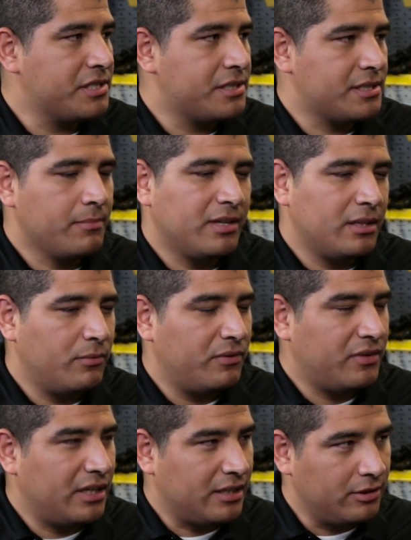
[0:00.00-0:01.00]
is something that
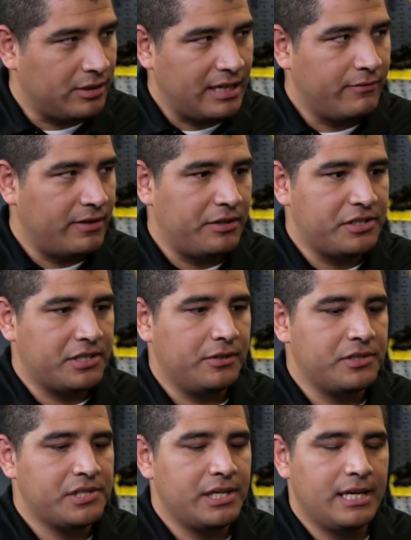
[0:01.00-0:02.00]
we've taken a look at very
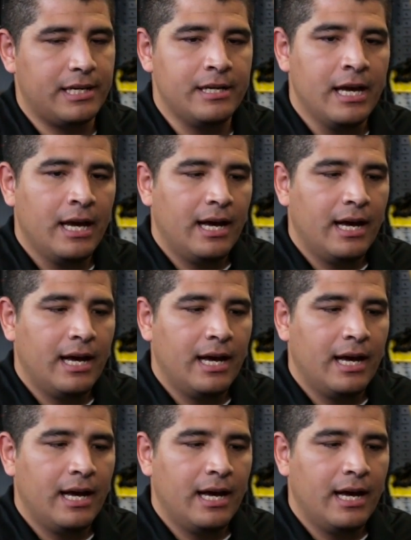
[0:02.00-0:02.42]
seriously, and